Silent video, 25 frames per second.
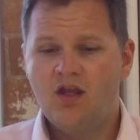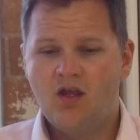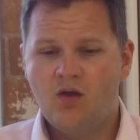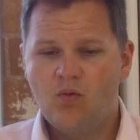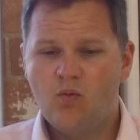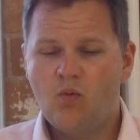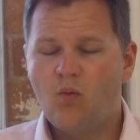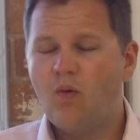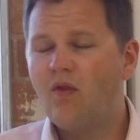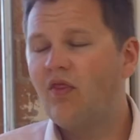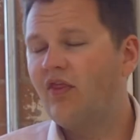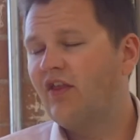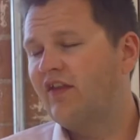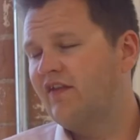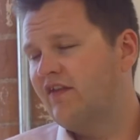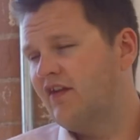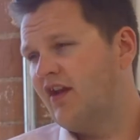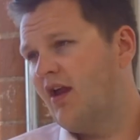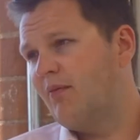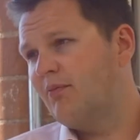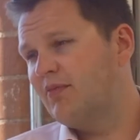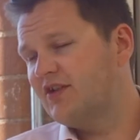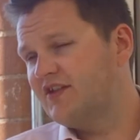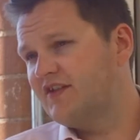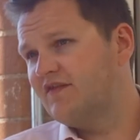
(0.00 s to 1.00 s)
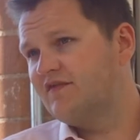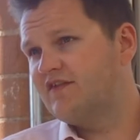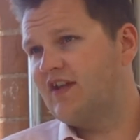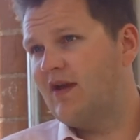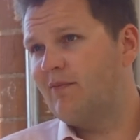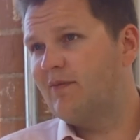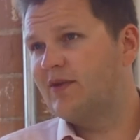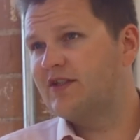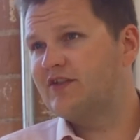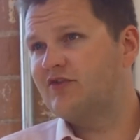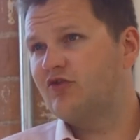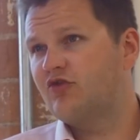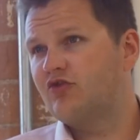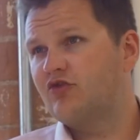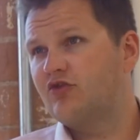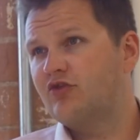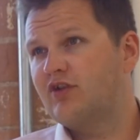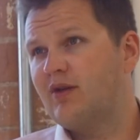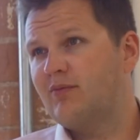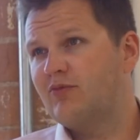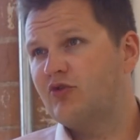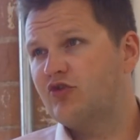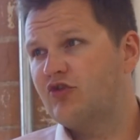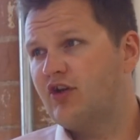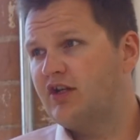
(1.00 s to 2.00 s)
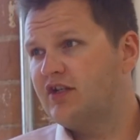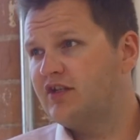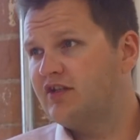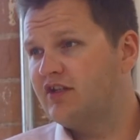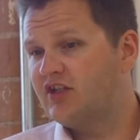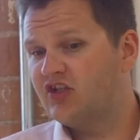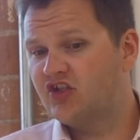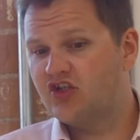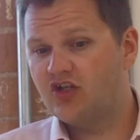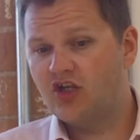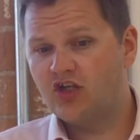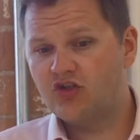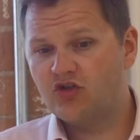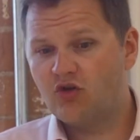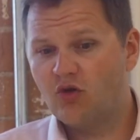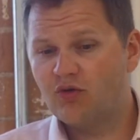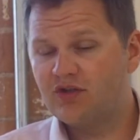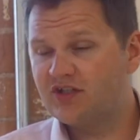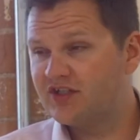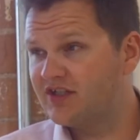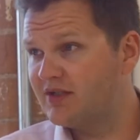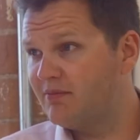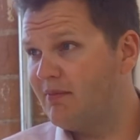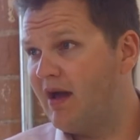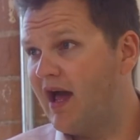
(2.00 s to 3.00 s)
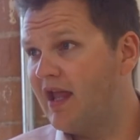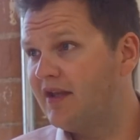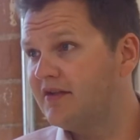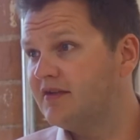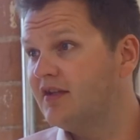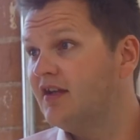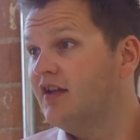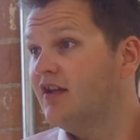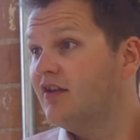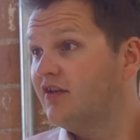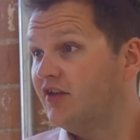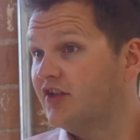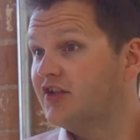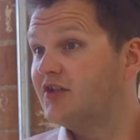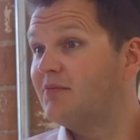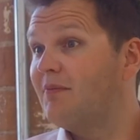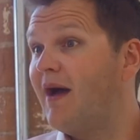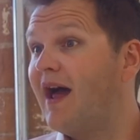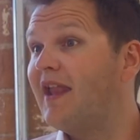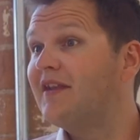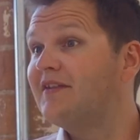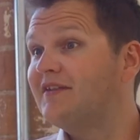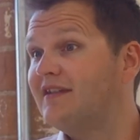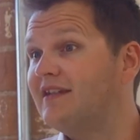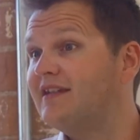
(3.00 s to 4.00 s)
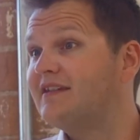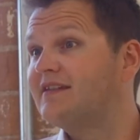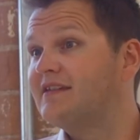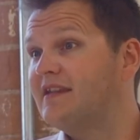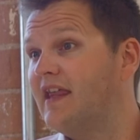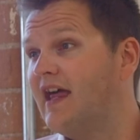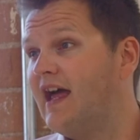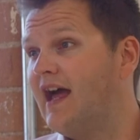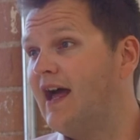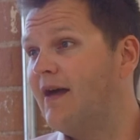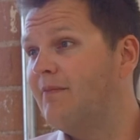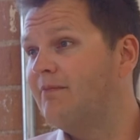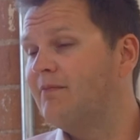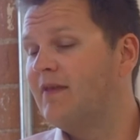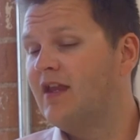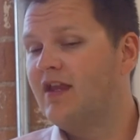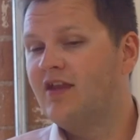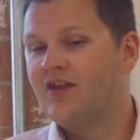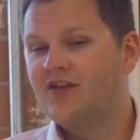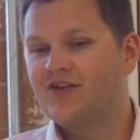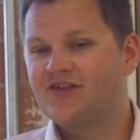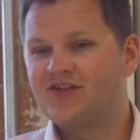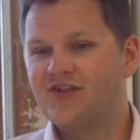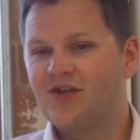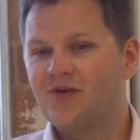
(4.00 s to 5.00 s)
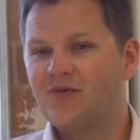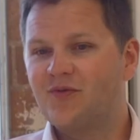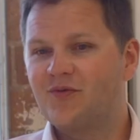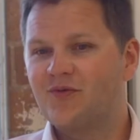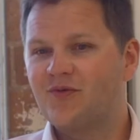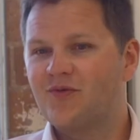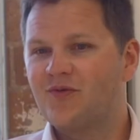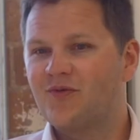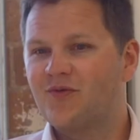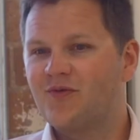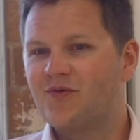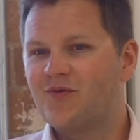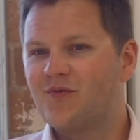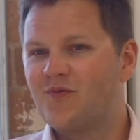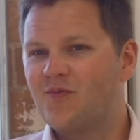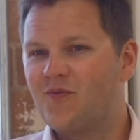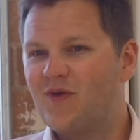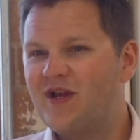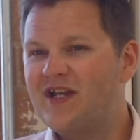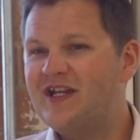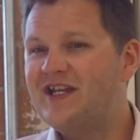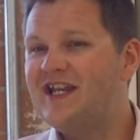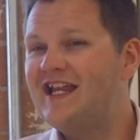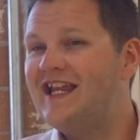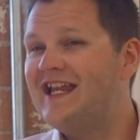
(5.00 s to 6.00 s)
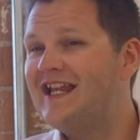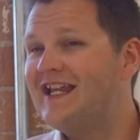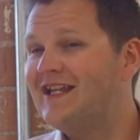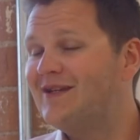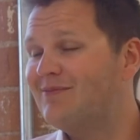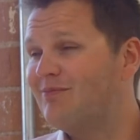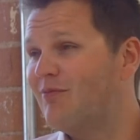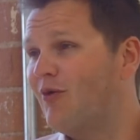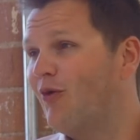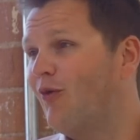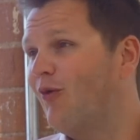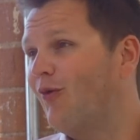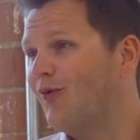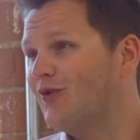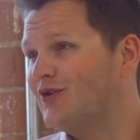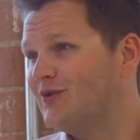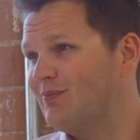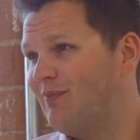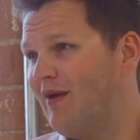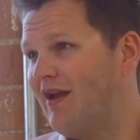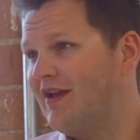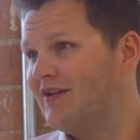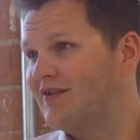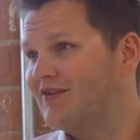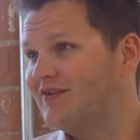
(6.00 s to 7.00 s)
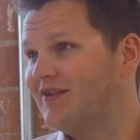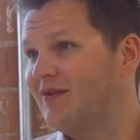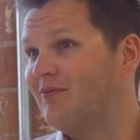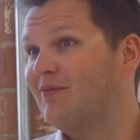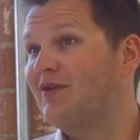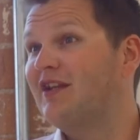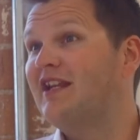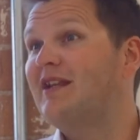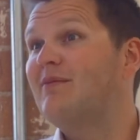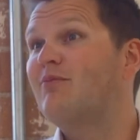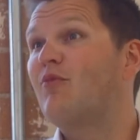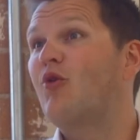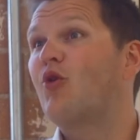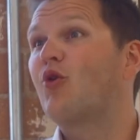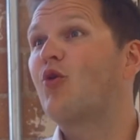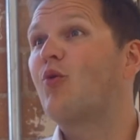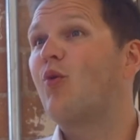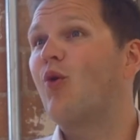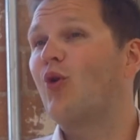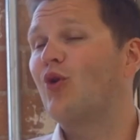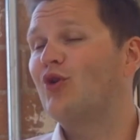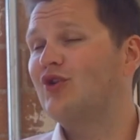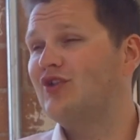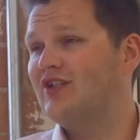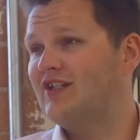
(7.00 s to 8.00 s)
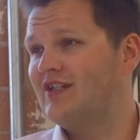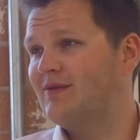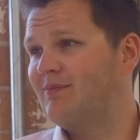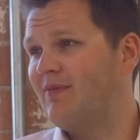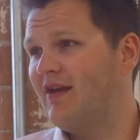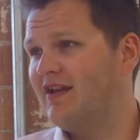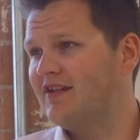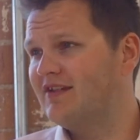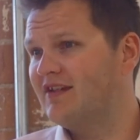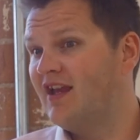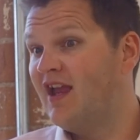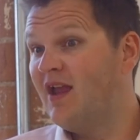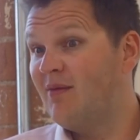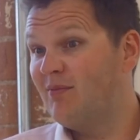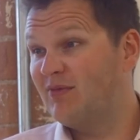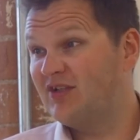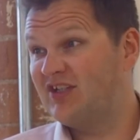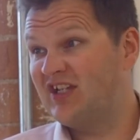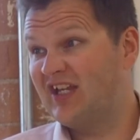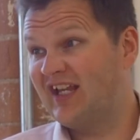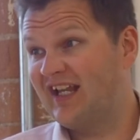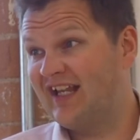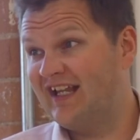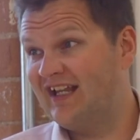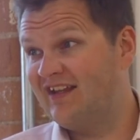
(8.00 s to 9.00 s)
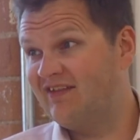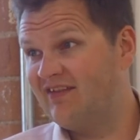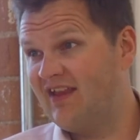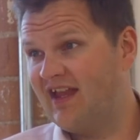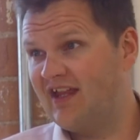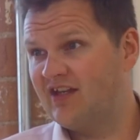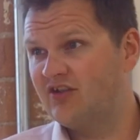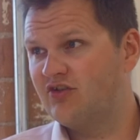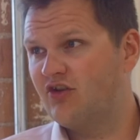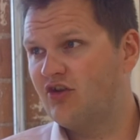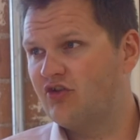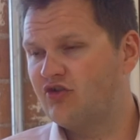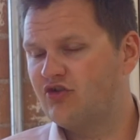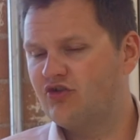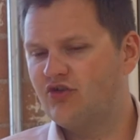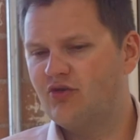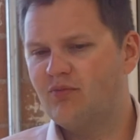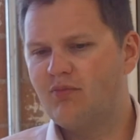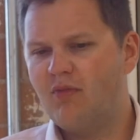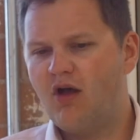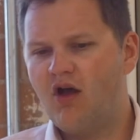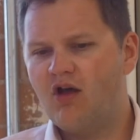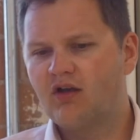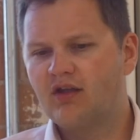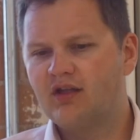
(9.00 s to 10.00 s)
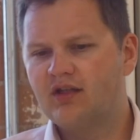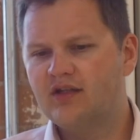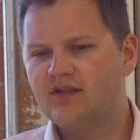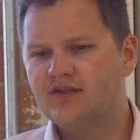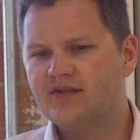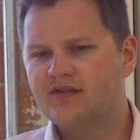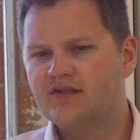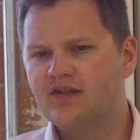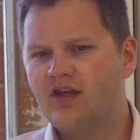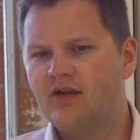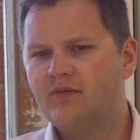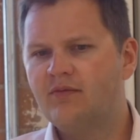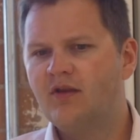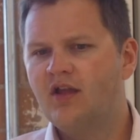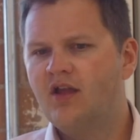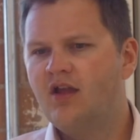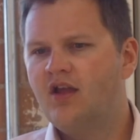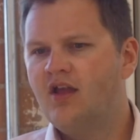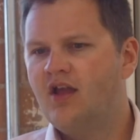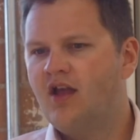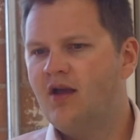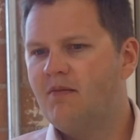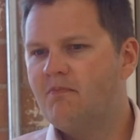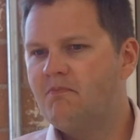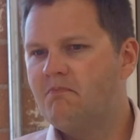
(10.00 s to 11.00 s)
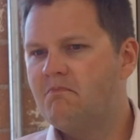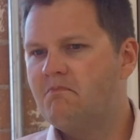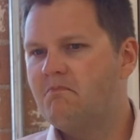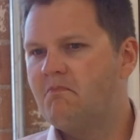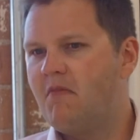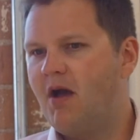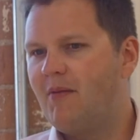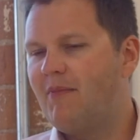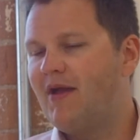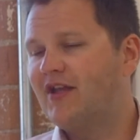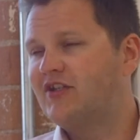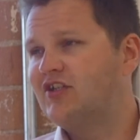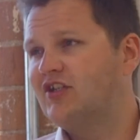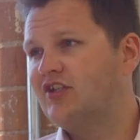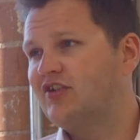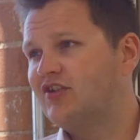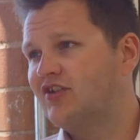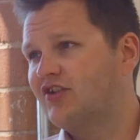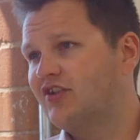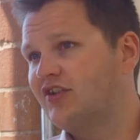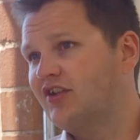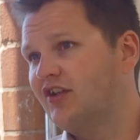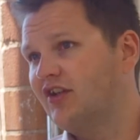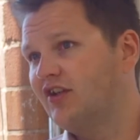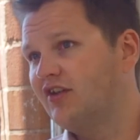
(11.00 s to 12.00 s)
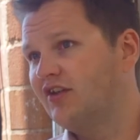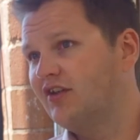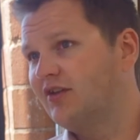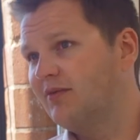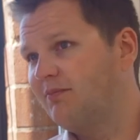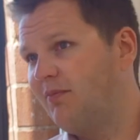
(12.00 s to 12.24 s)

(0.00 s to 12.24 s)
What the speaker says: One thing the numbers have demonstrated this year, John, is demand. The demand is there. So we need more space and we need more quality space, particularly in that industrial market. So my message to the